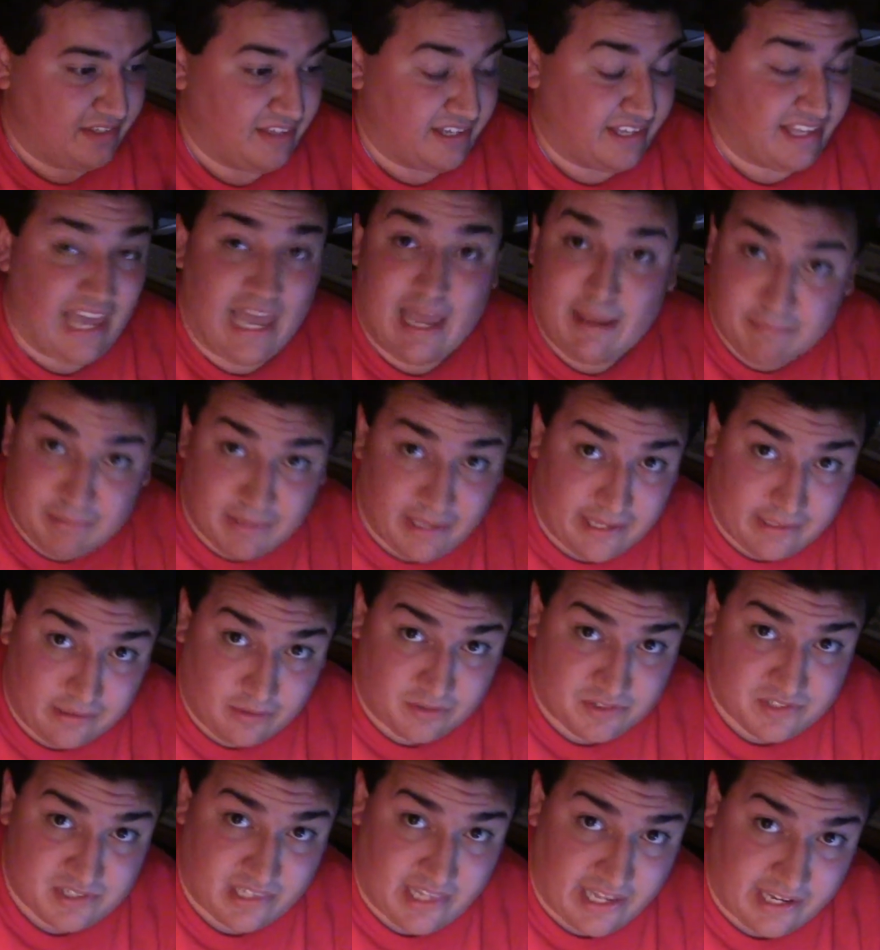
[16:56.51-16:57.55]
The gameplay
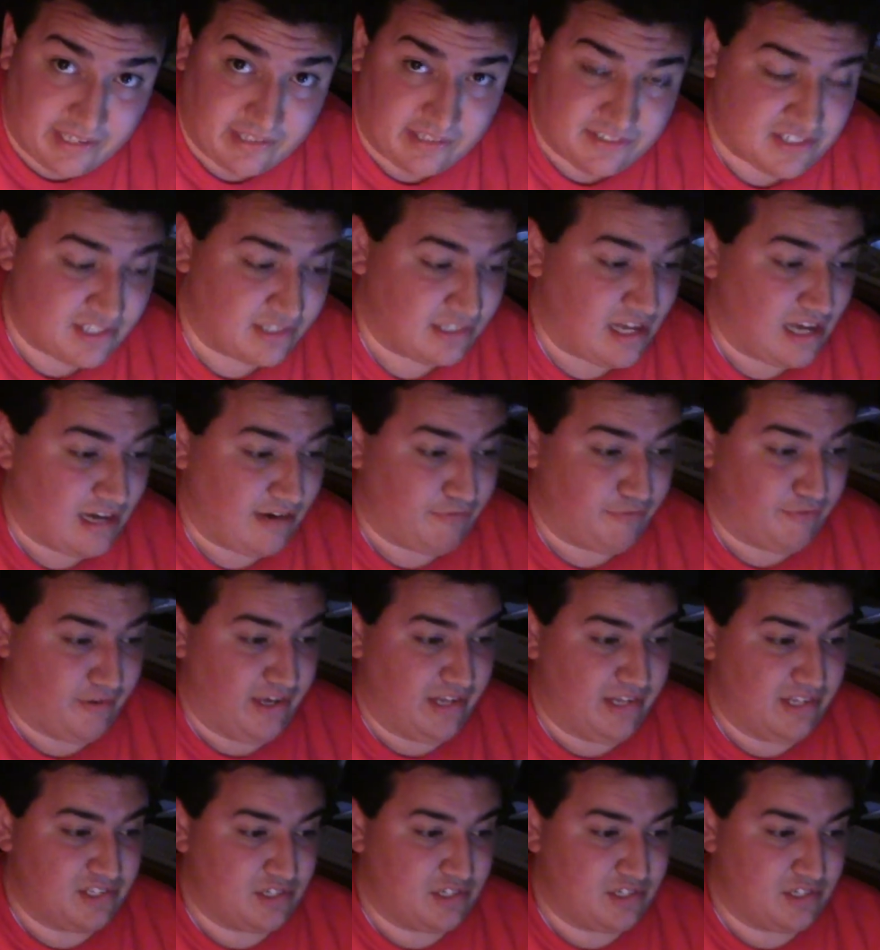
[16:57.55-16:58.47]
looks like it's a lot of fun.